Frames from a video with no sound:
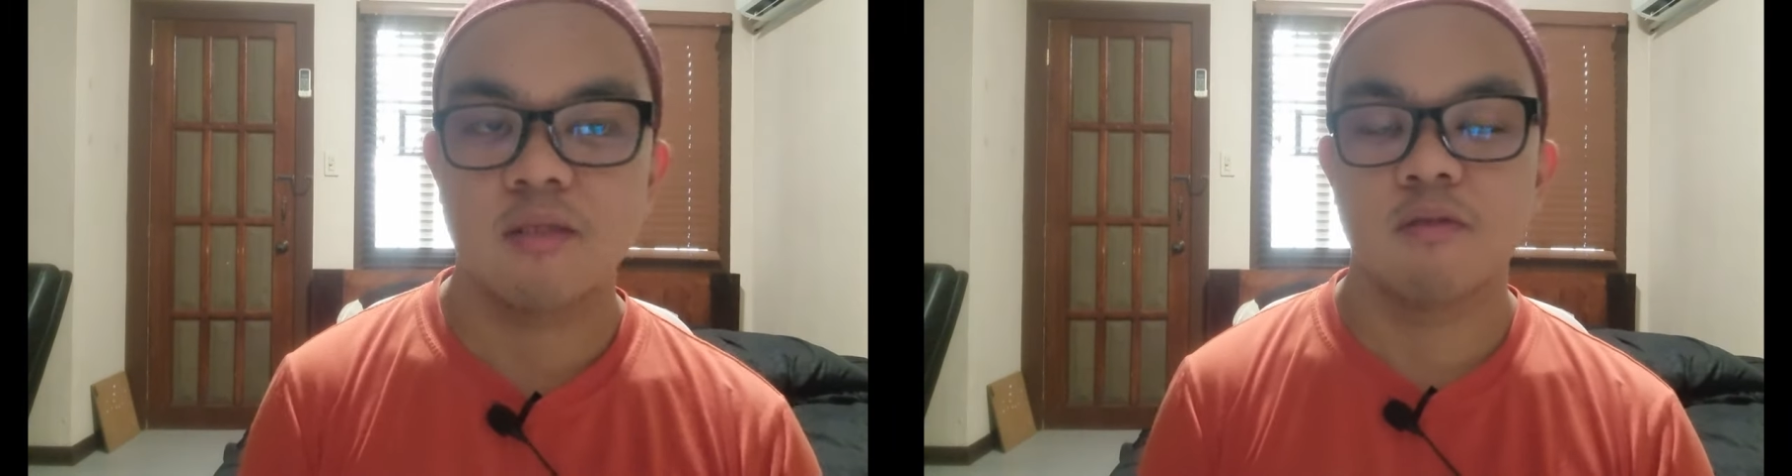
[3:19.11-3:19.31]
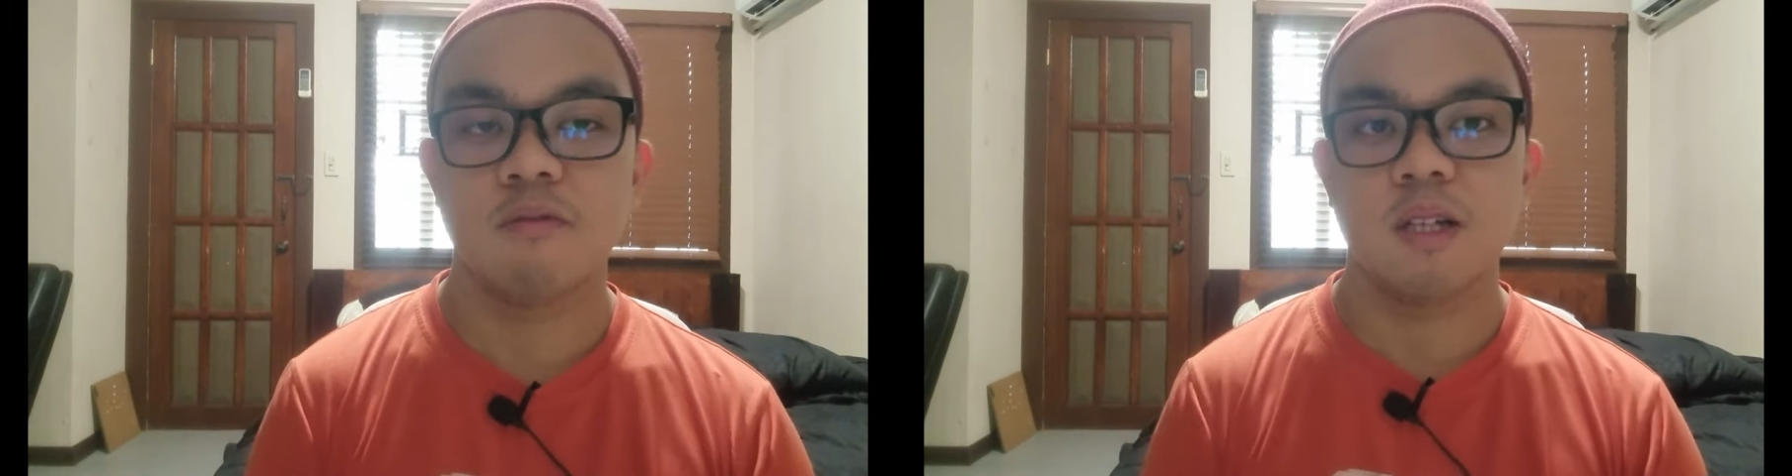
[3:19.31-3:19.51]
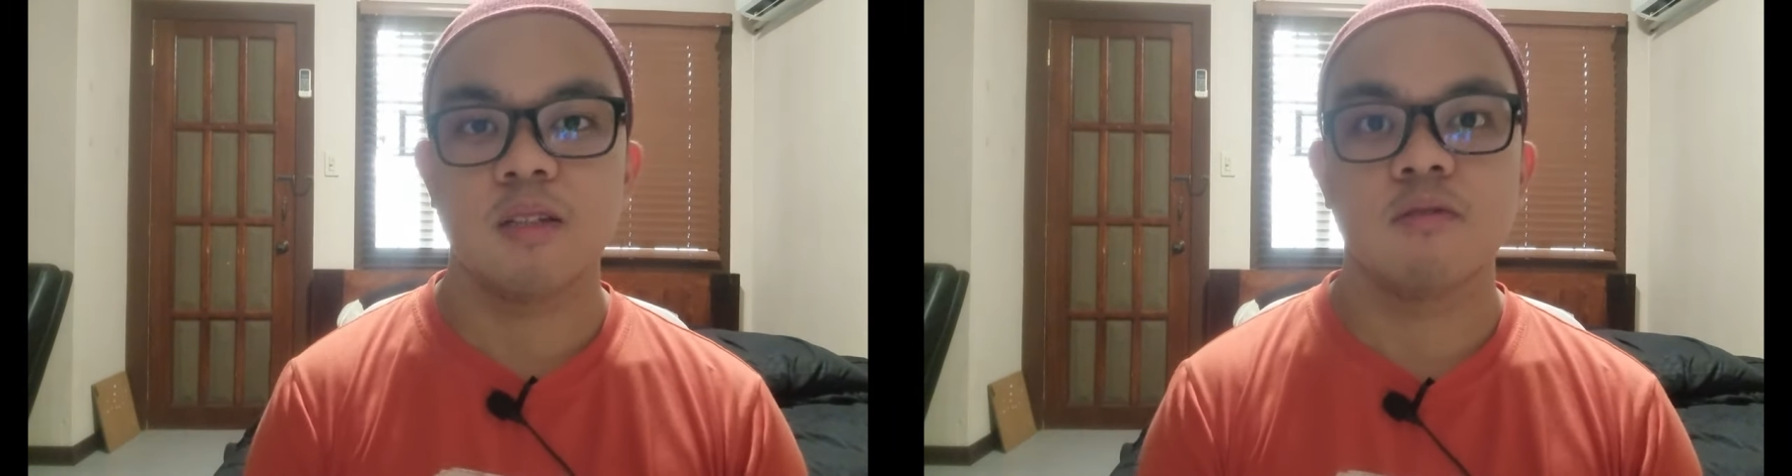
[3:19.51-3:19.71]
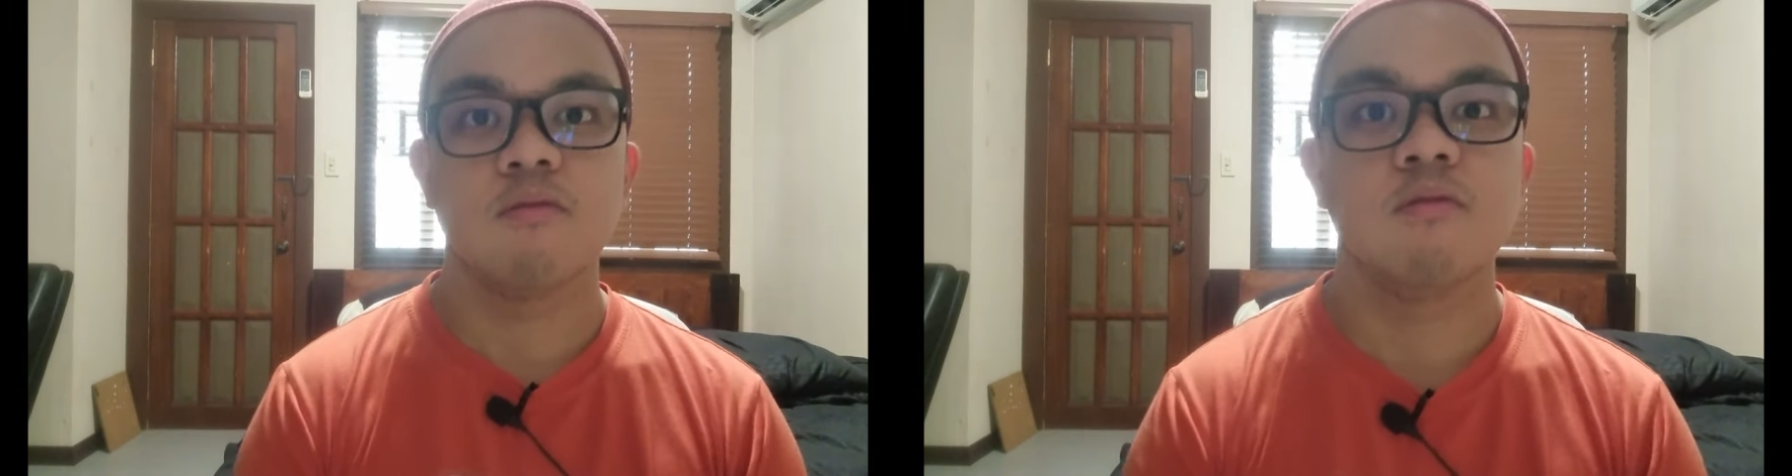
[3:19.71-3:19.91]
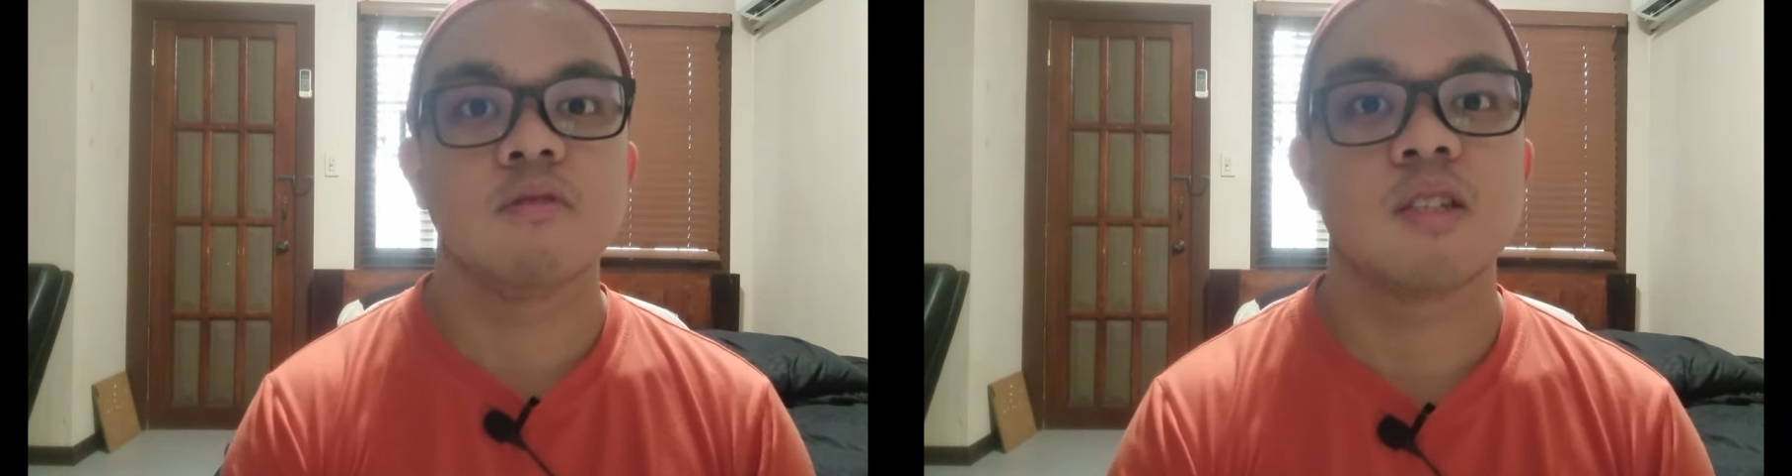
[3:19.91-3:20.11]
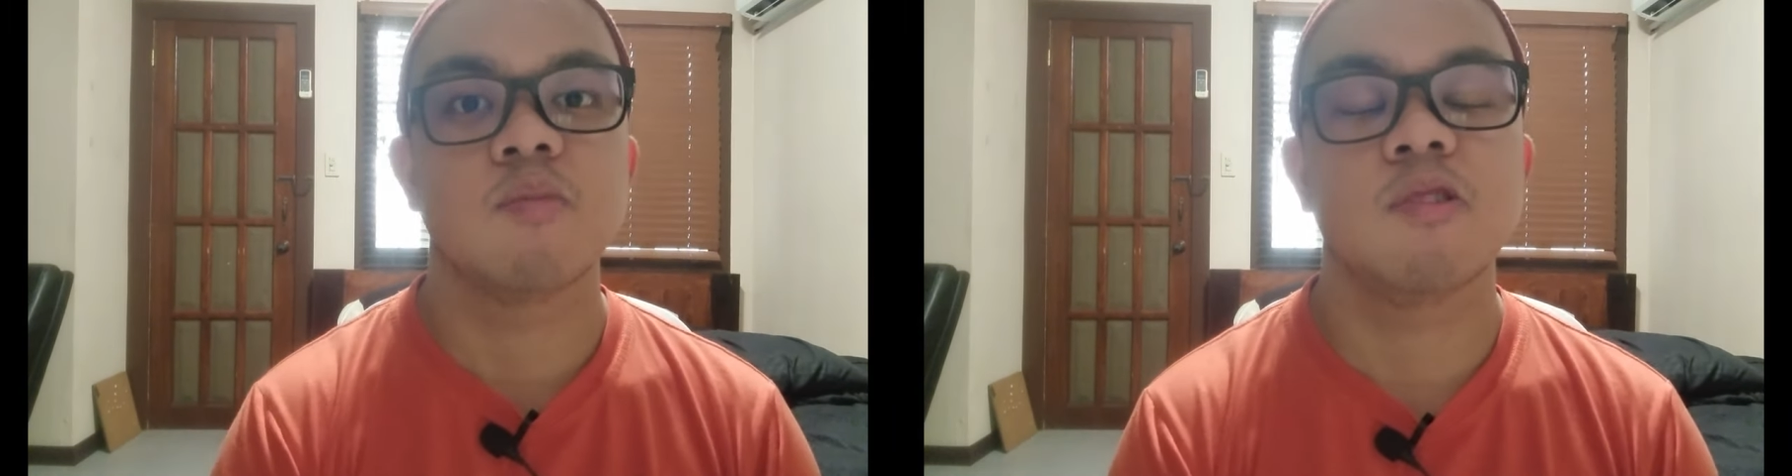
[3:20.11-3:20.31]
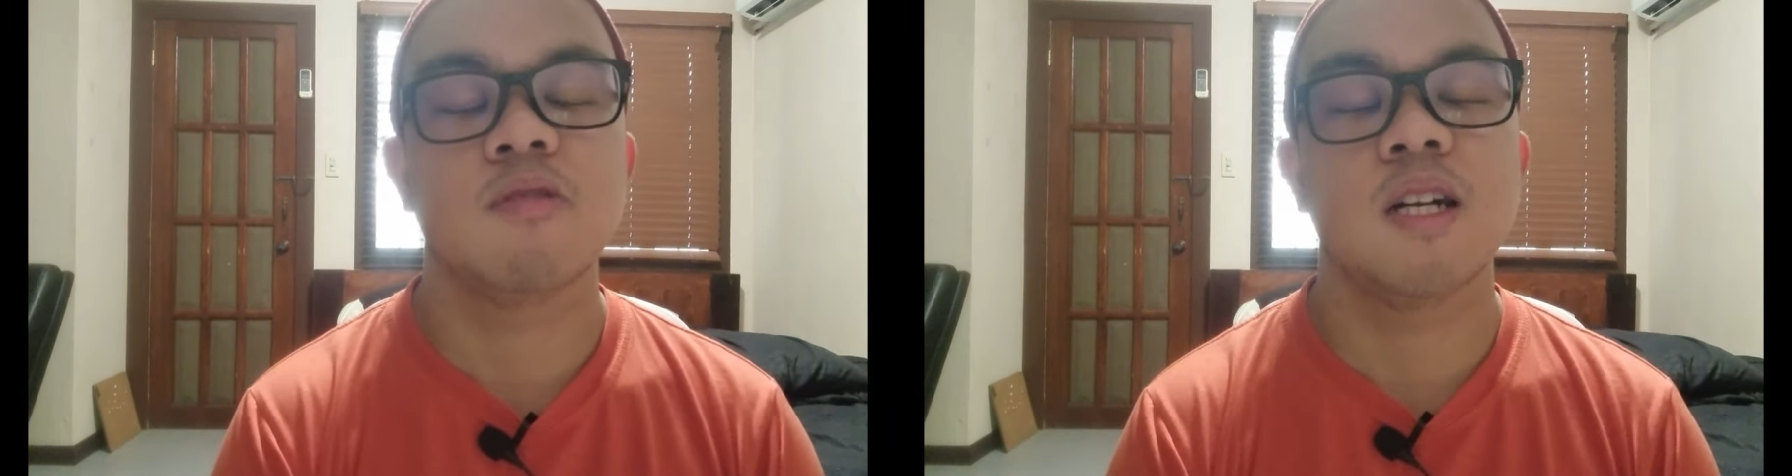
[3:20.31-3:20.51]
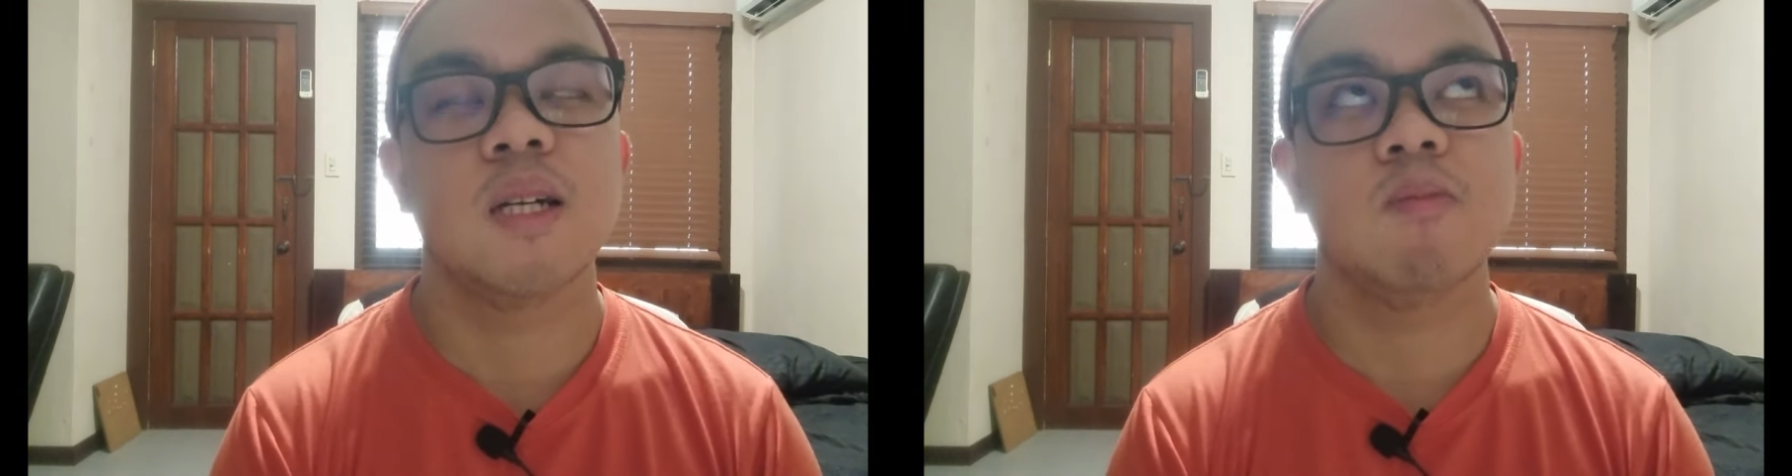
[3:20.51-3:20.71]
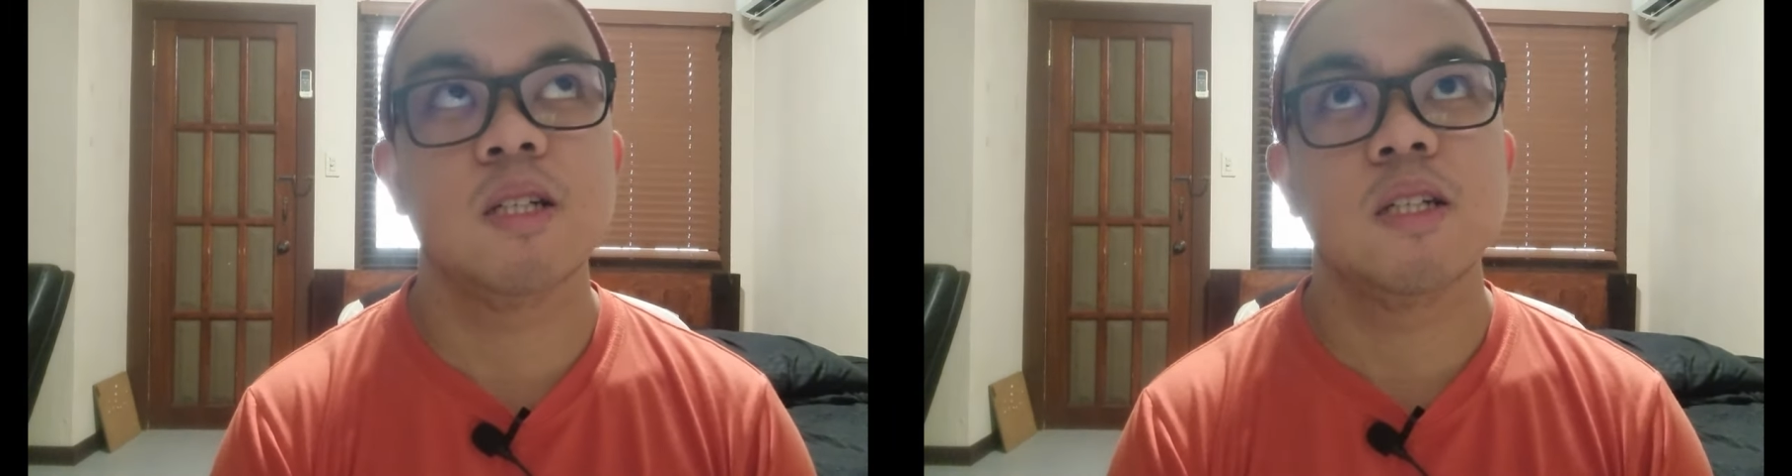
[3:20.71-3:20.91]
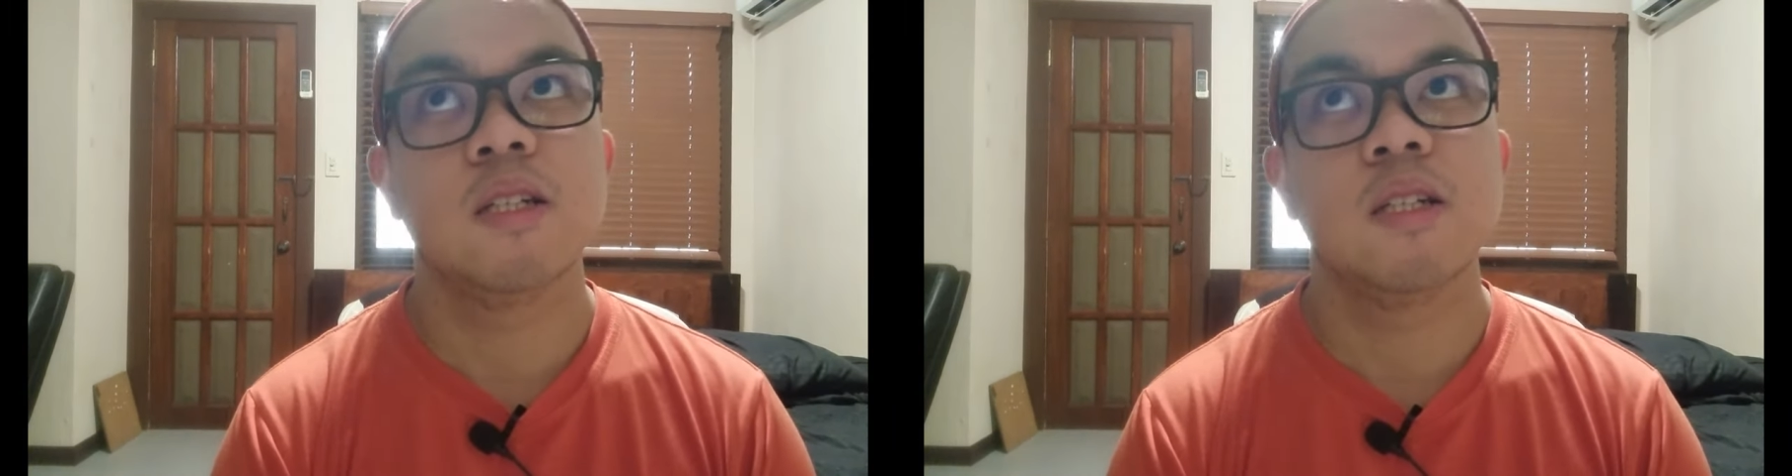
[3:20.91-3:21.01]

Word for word: don't forget to subscribe,